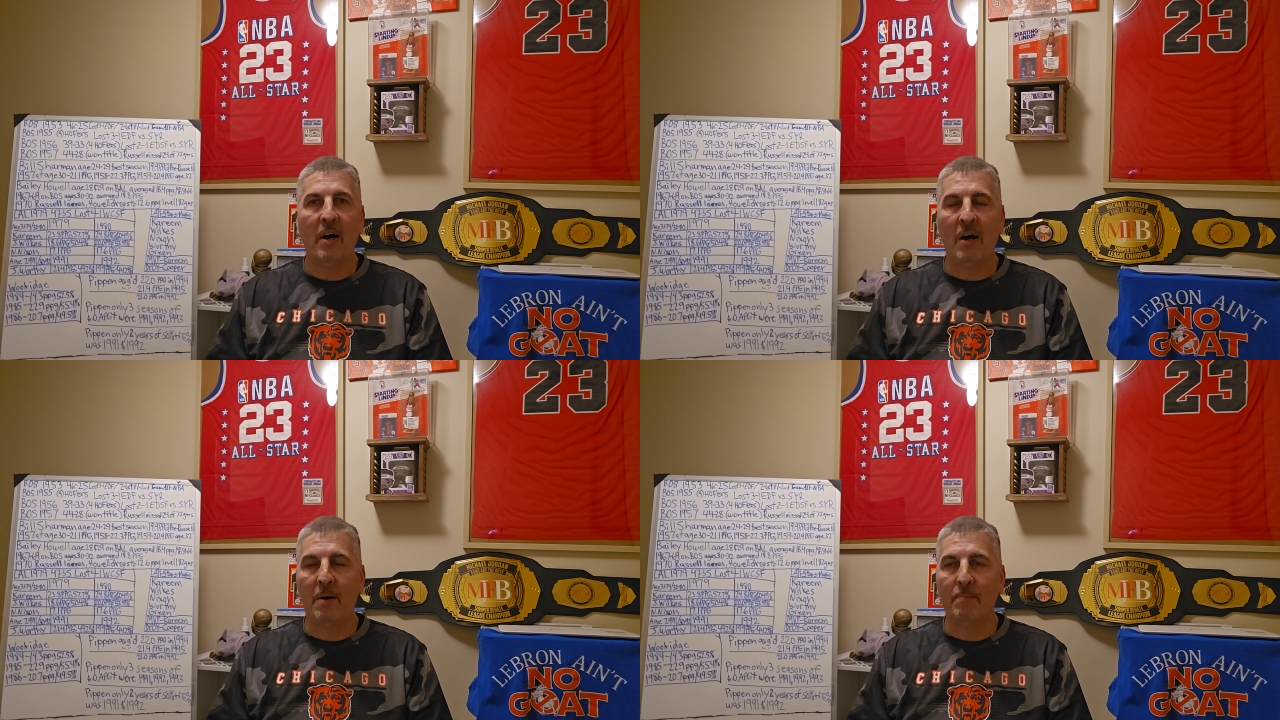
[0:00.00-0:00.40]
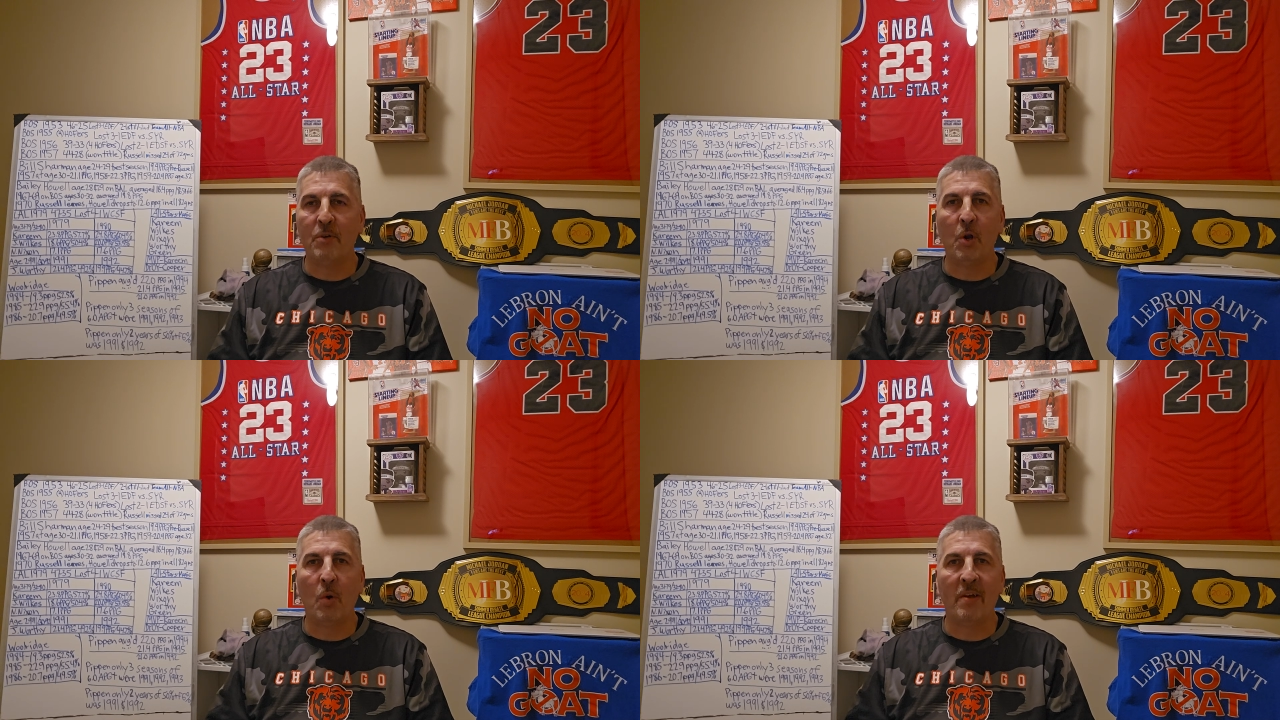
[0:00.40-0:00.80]

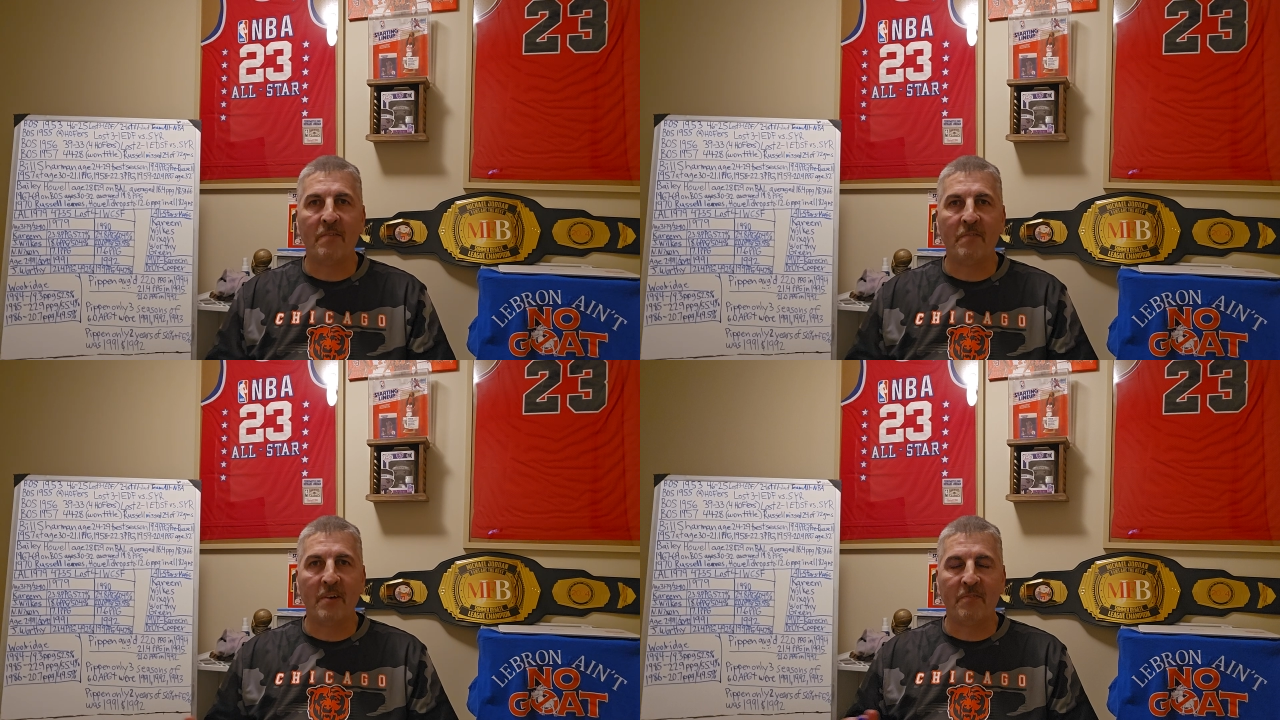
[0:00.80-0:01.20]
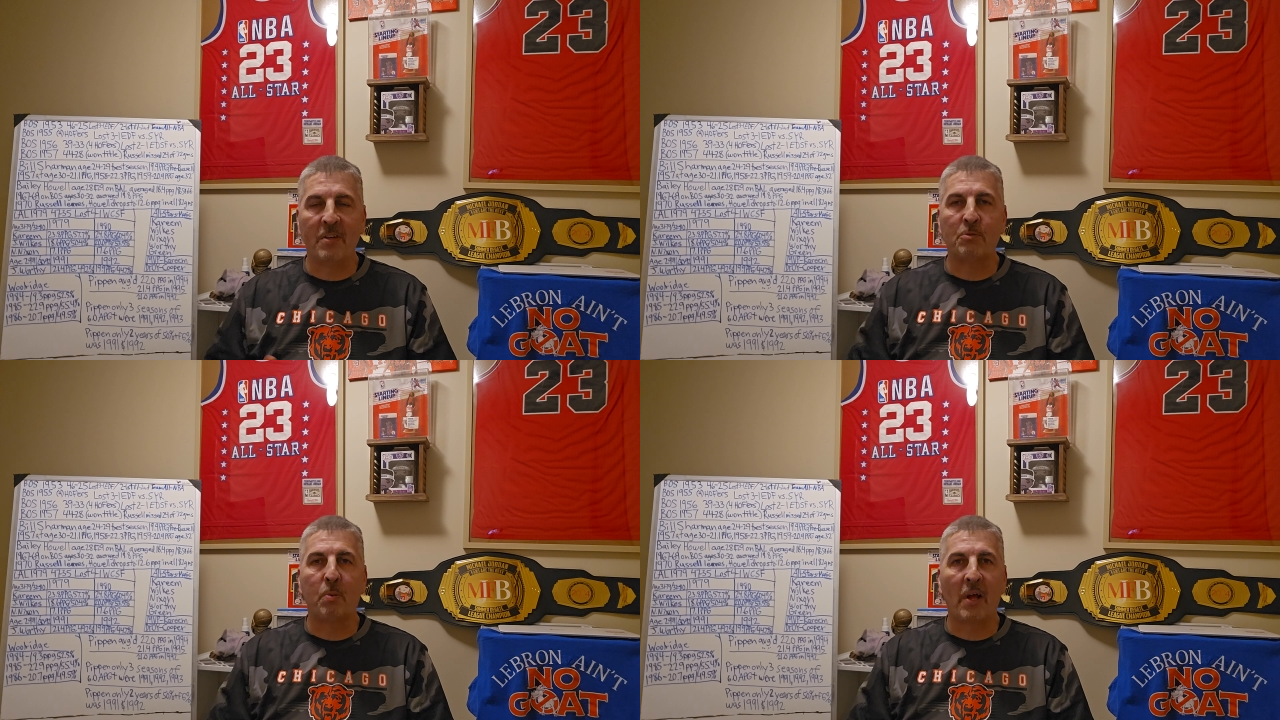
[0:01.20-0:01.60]
If
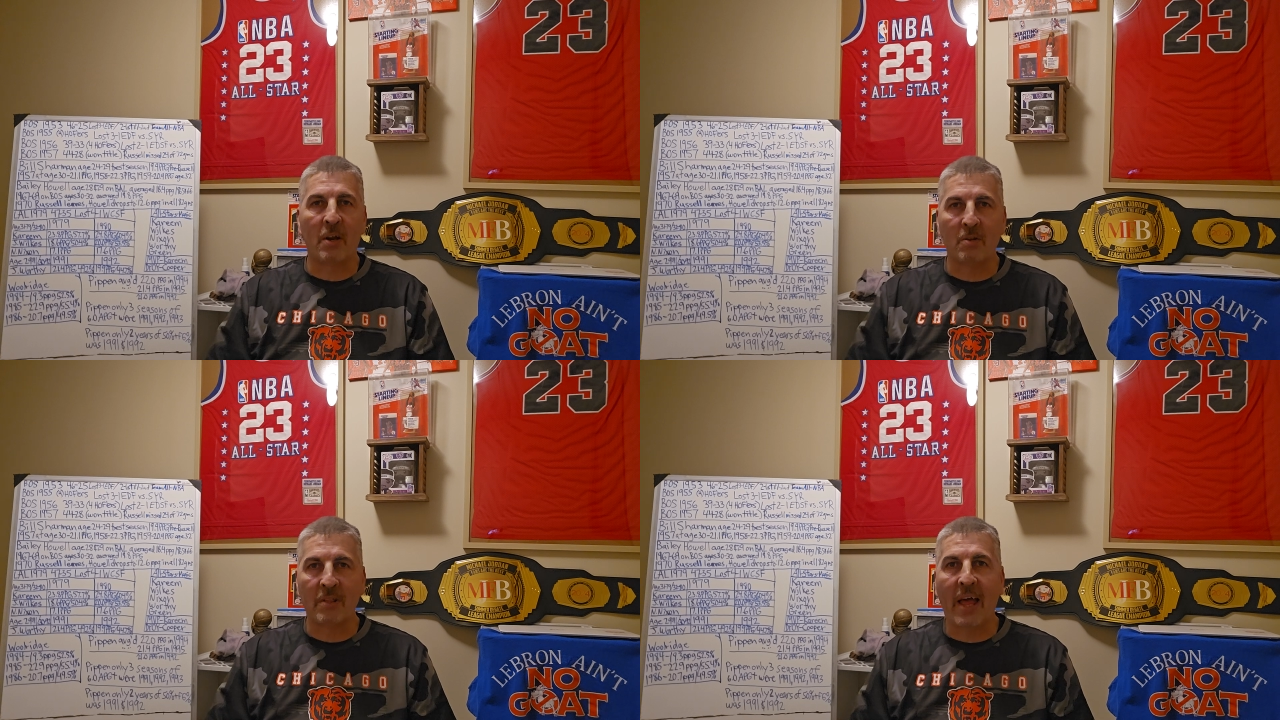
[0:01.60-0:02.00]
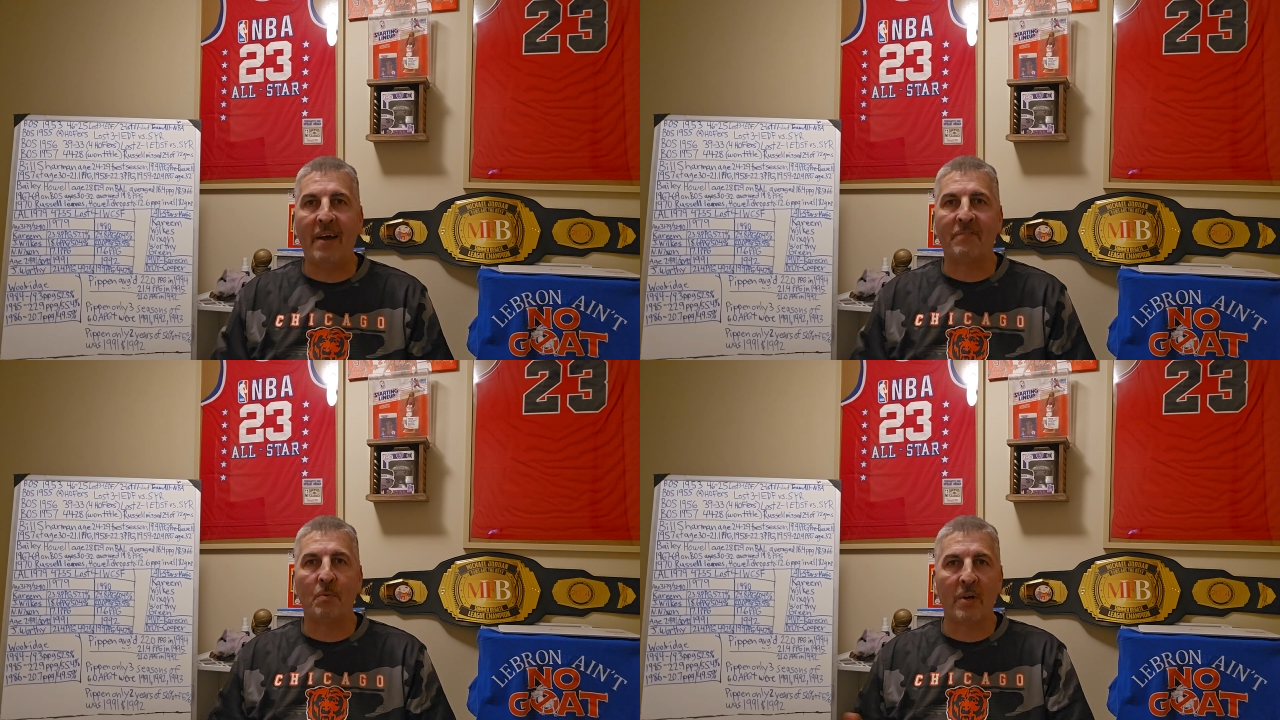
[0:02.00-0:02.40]
this player
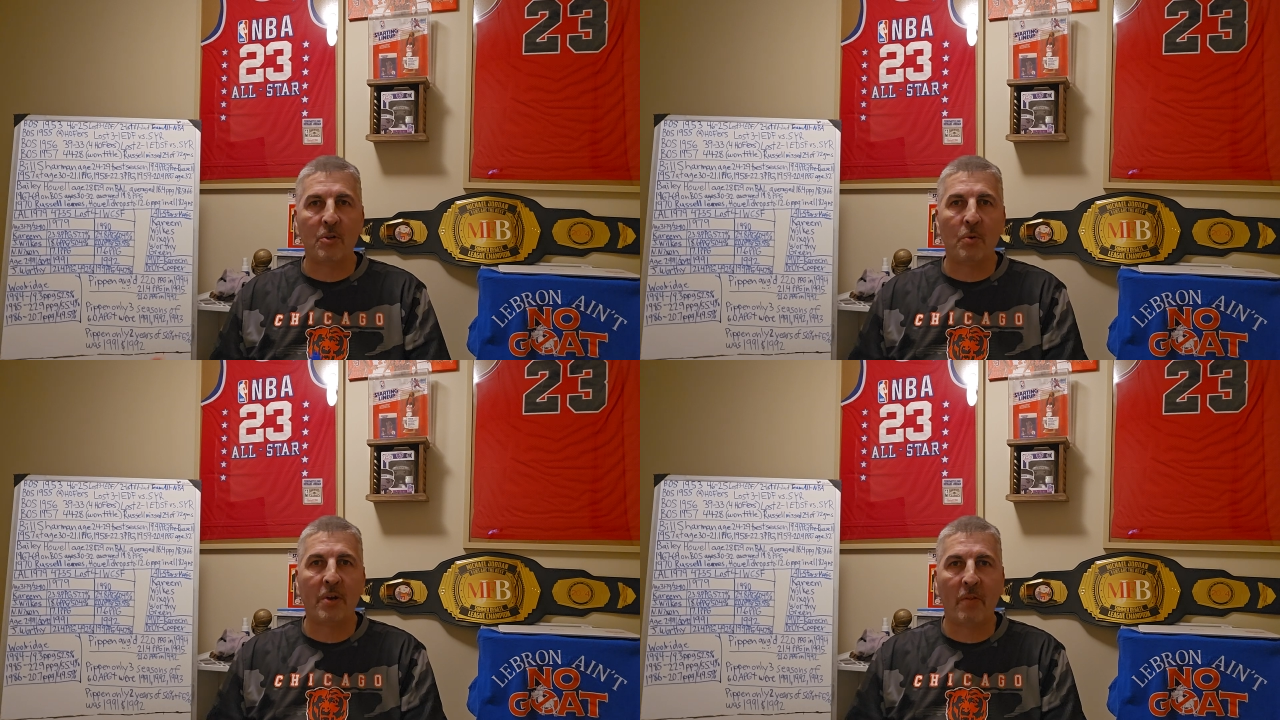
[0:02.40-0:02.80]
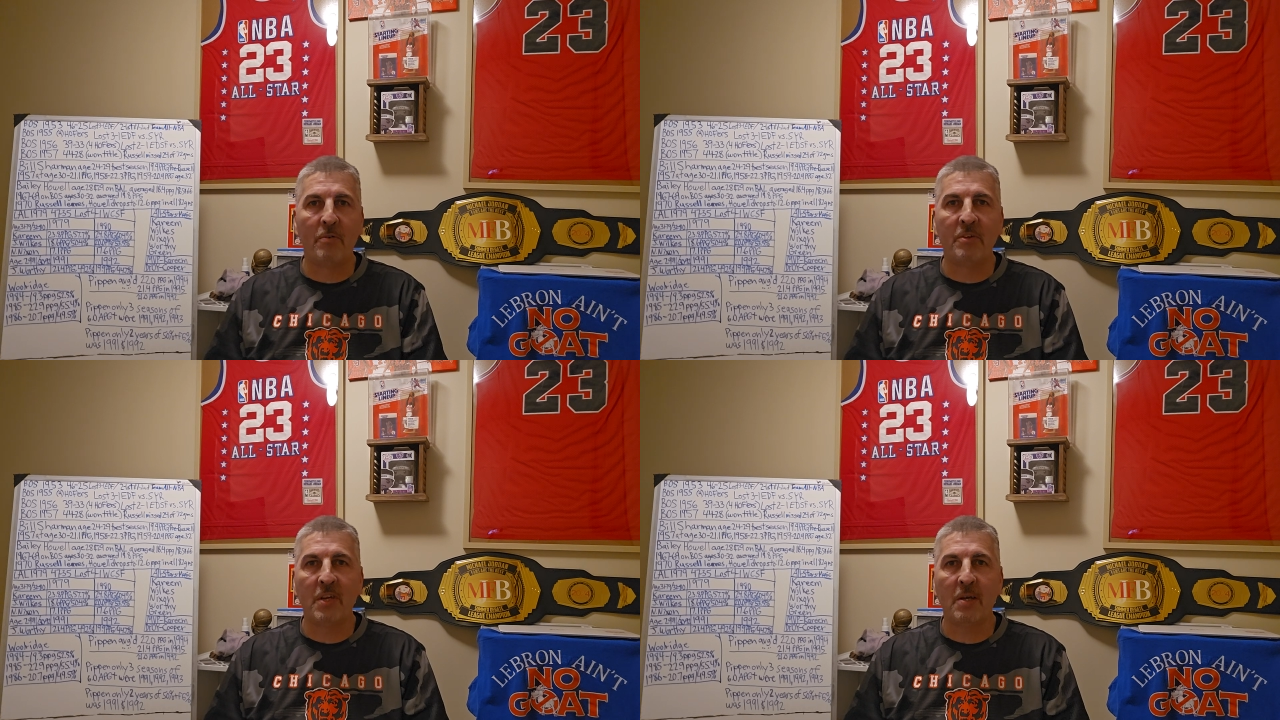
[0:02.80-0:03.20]
left and went to
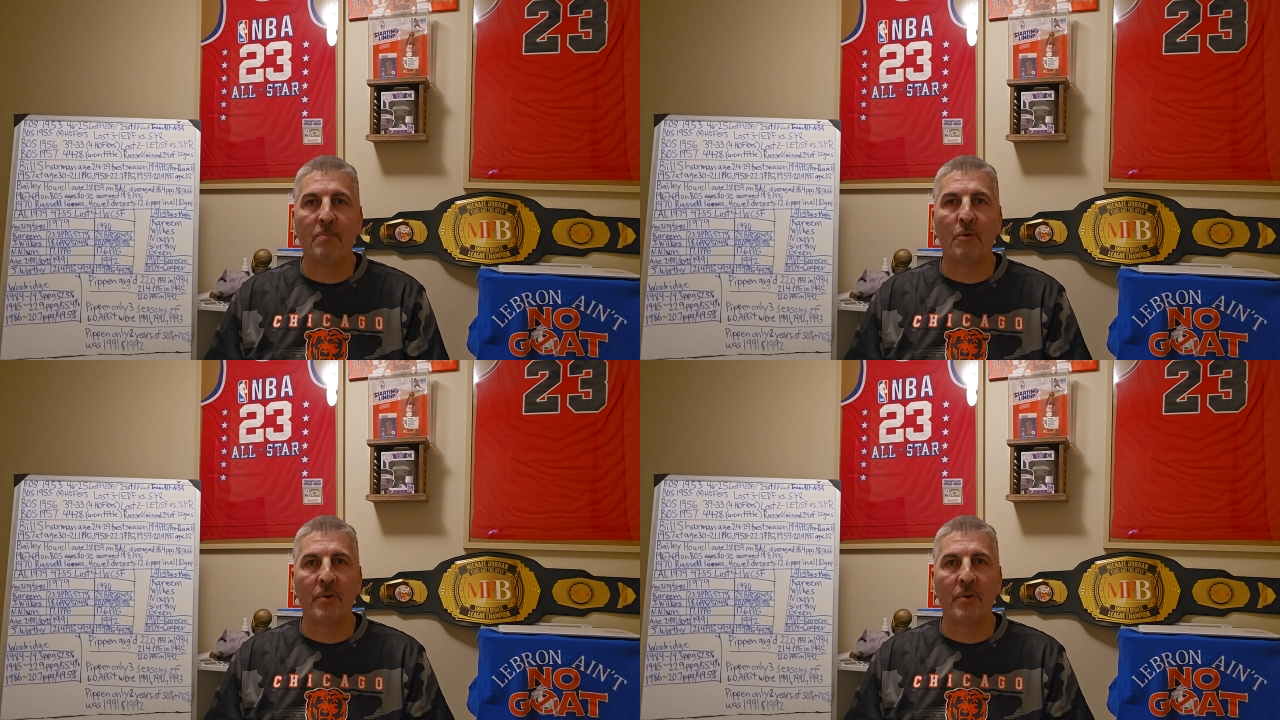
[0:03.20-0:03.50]
another team,